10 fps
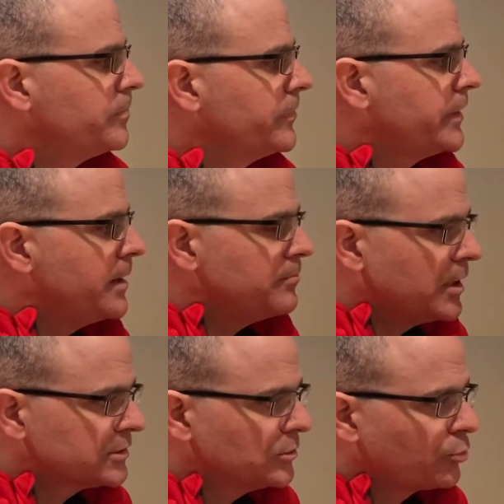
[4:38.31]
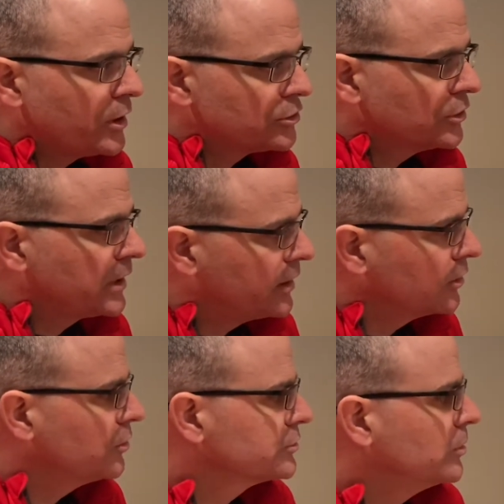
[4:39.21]
that muscle pressure kind of
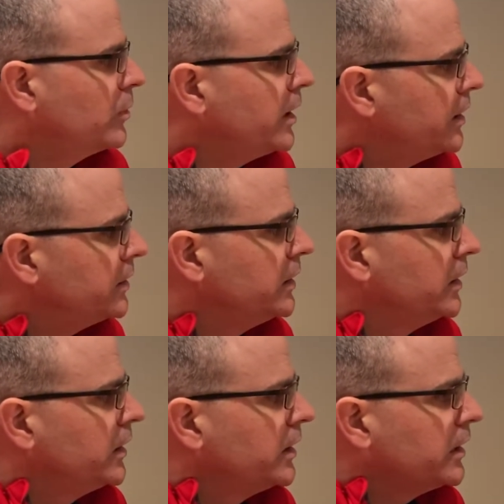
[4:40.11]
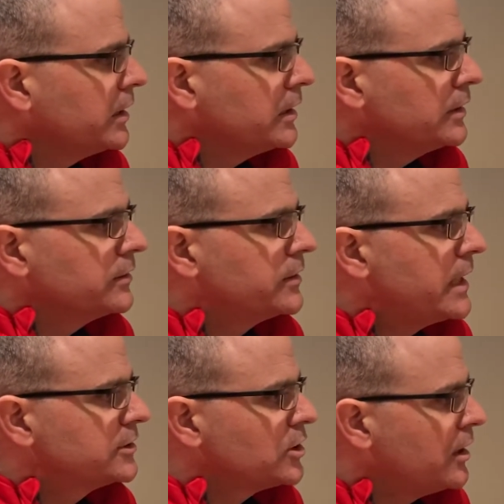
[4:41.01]
goes away, and
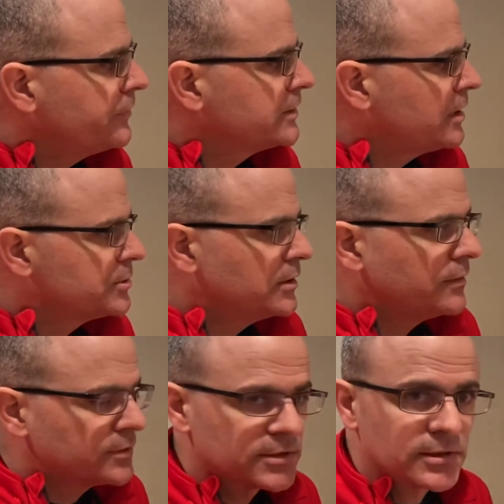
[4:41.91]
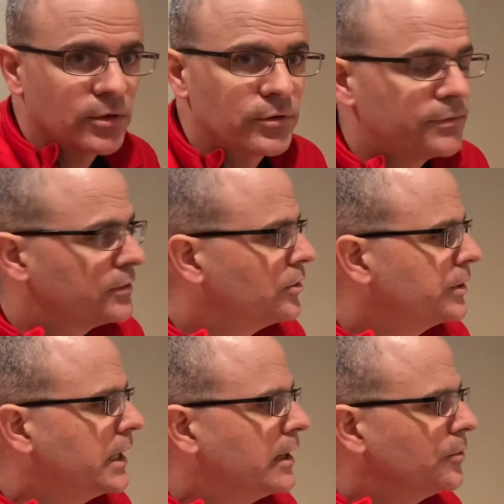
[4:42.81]
that's oftentimes enough to slow the flow
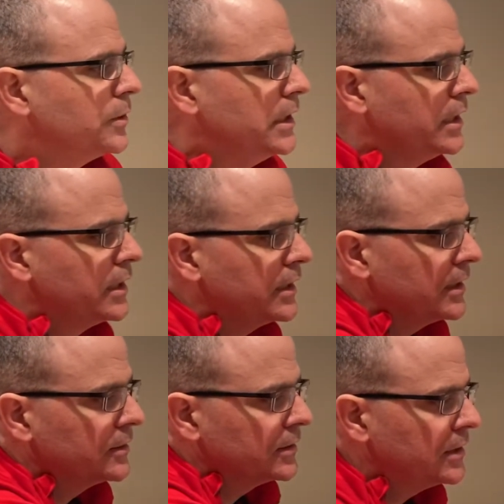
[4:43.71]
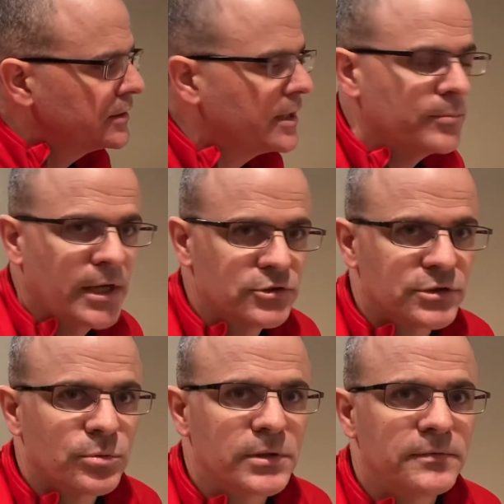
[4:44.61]
down and hit that
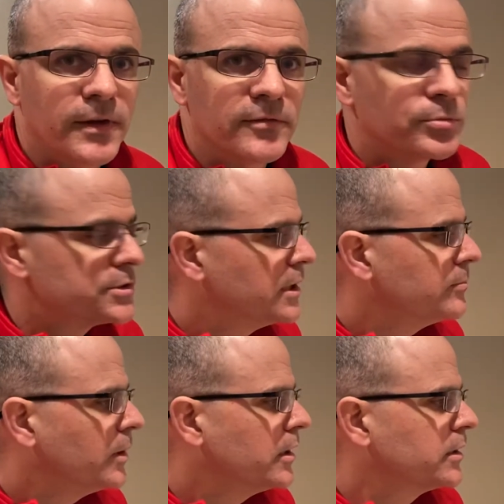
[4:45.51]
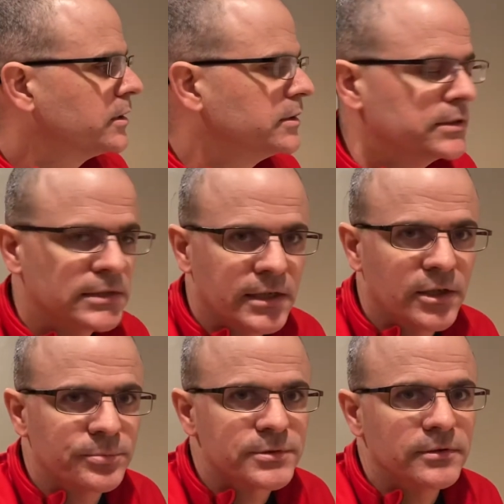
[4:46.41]
magic 25% mark, and that
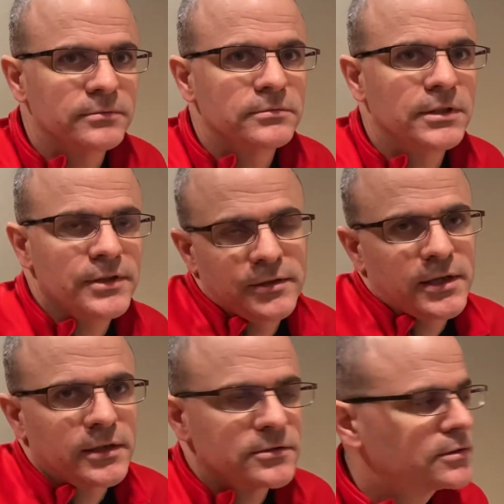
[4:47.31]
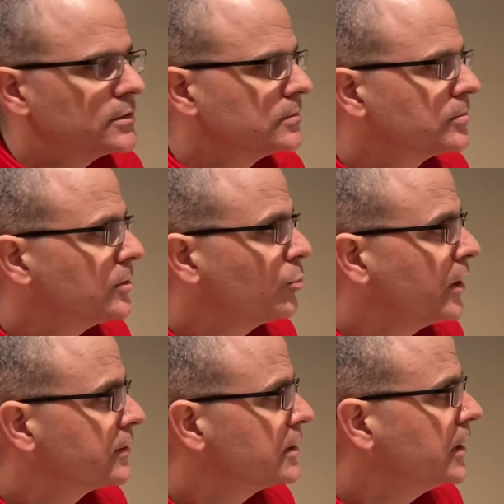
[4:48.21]
helps and then that gets the
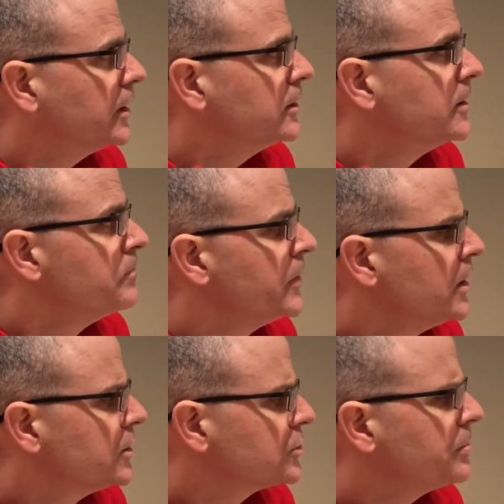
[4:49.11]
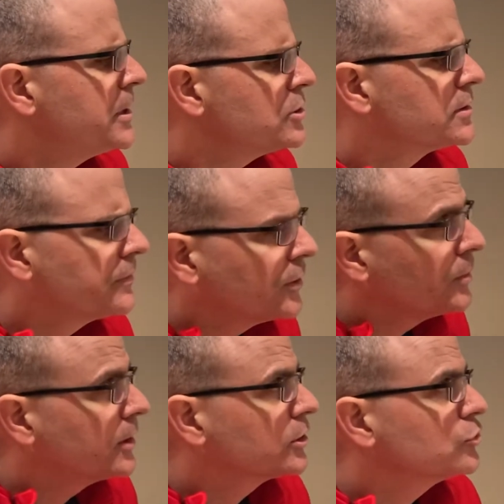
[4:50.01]
breath to end. So the patient has a fair
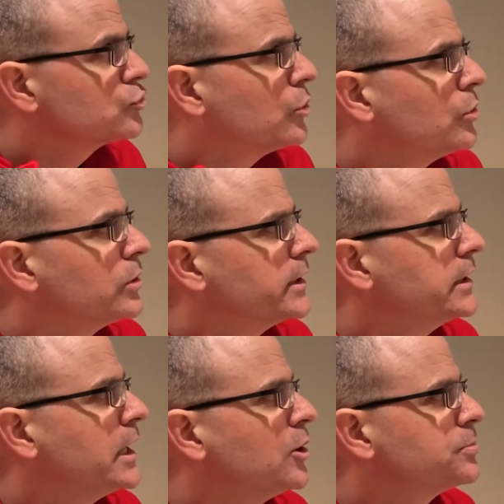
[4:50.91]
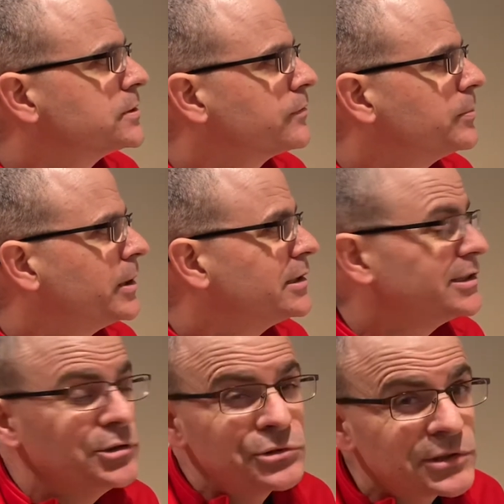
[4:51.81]
amount of control. It helps if
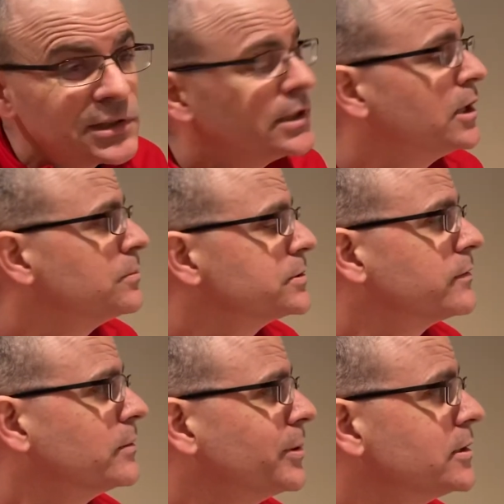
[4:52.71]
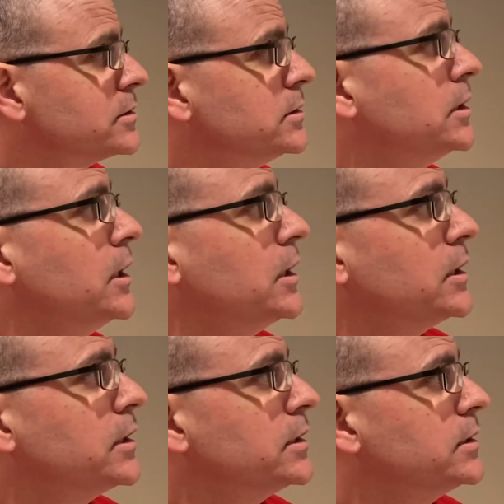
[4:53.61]
usually helps if the patient
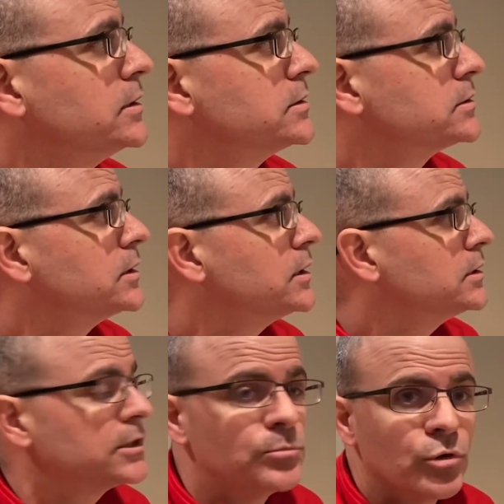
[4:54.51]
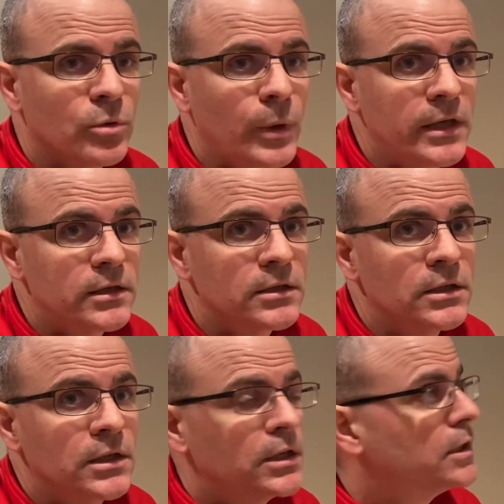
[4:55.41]
is a little more awake
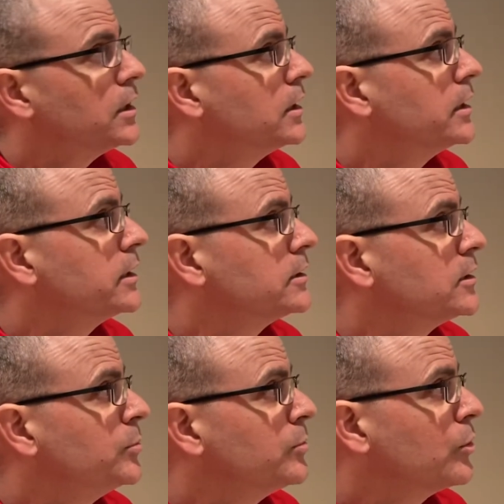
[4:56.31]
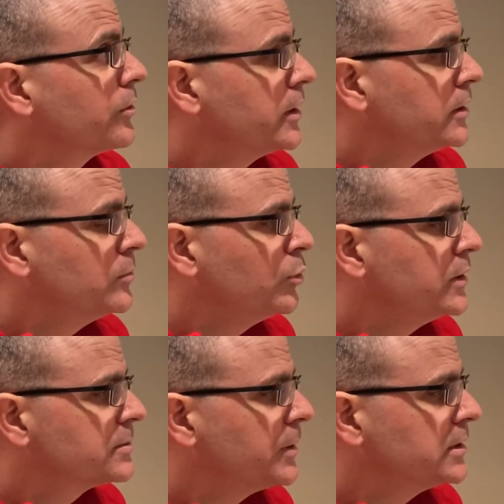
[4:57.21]
and a little bit more ready to
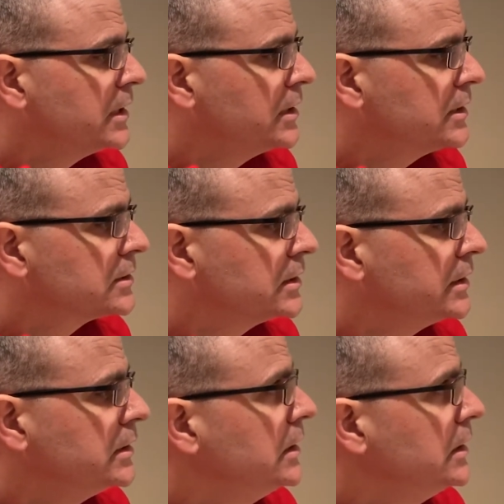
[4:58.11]
breathe spontaneously.